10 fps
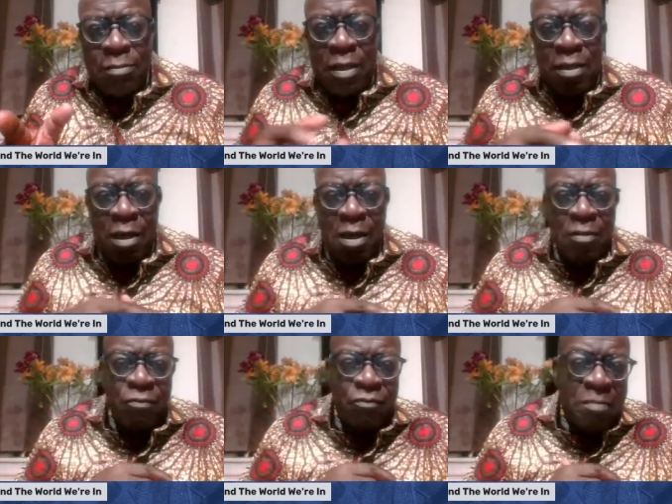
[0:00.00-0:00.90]
they
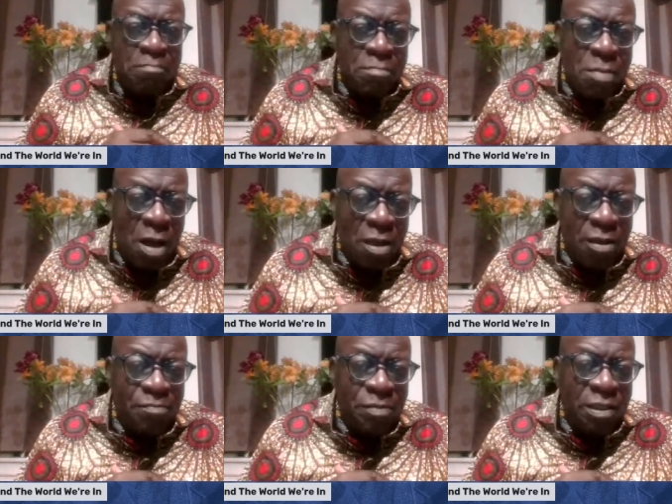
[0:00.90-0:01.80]
are
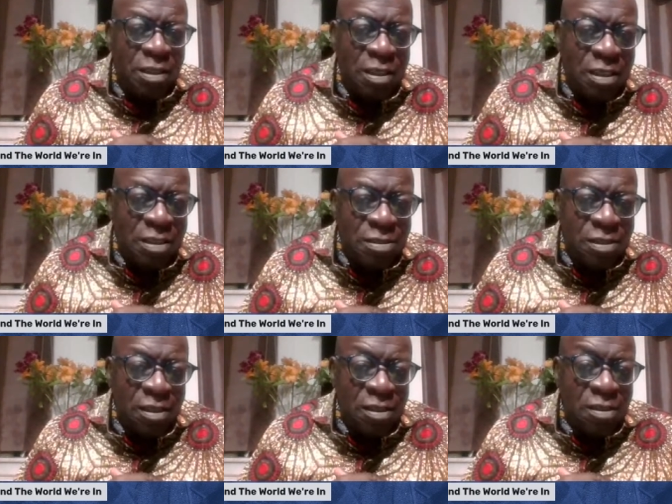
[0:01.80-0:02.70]
remarkably
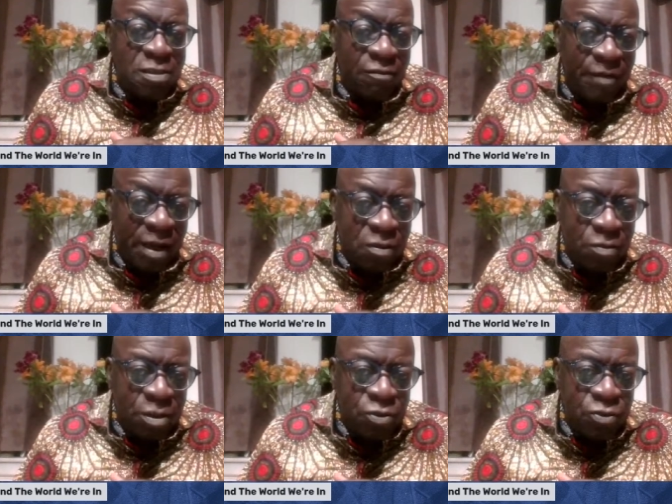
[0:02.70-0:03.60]
easy to
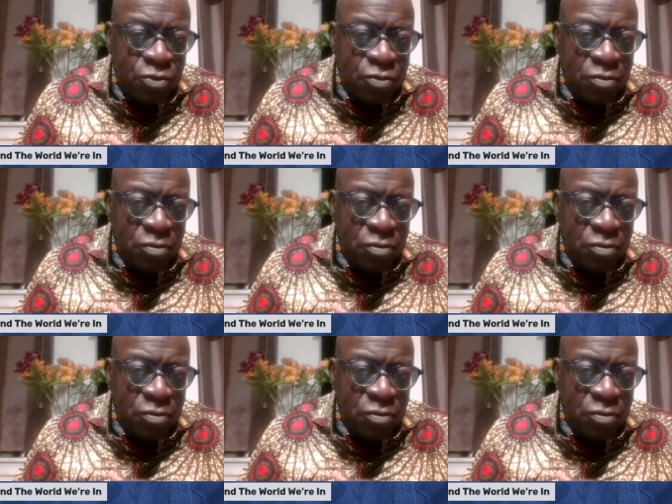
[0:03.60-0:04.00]
vanquish.